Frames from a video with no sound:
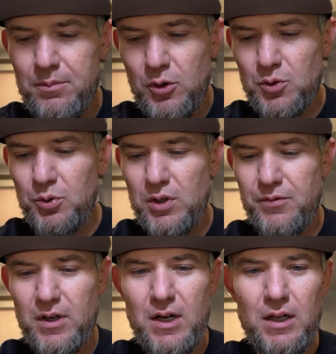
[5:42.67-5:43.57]
Multiple
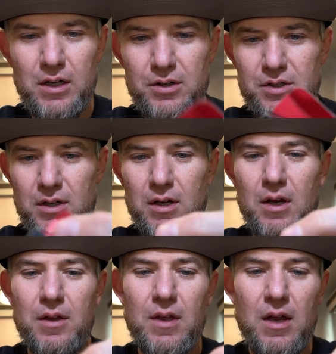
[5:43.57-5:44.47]
different colors.
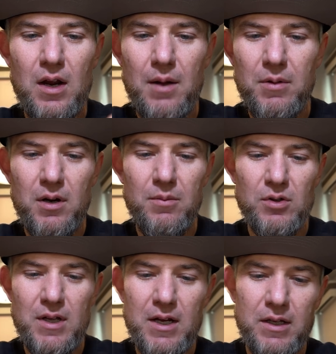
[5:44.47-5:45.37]
Then I'm gonna
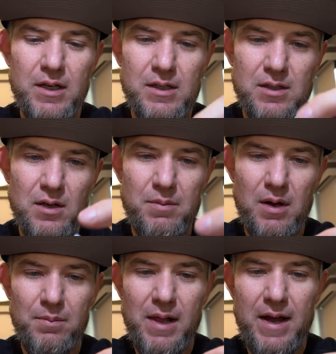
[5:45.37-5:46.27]
most likely get
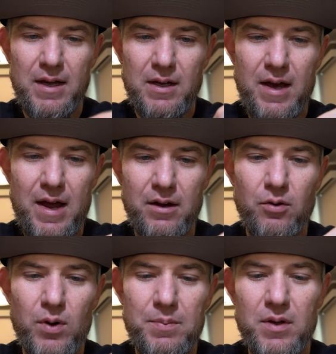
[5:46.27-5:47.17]
some Black Cat
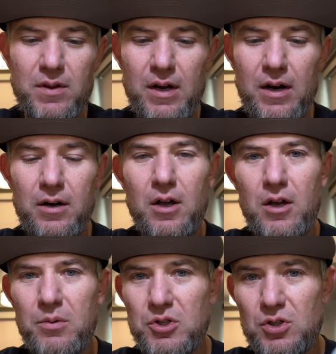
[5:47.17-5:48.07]
grip in there,
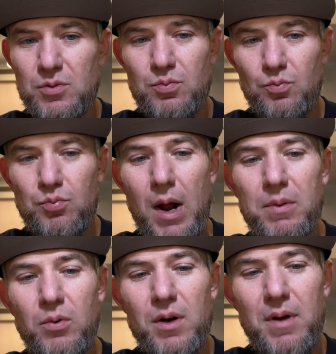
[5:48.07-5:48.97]
which is
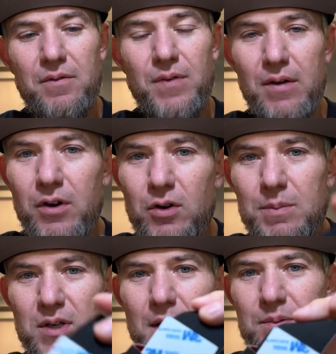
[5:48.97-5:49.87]
probably one of my favorite
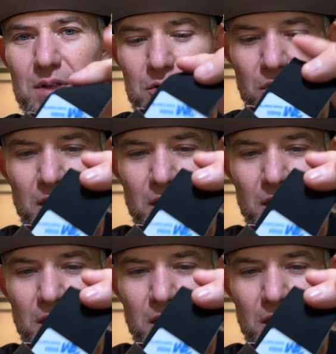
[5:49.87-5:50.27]
grip tapes that you can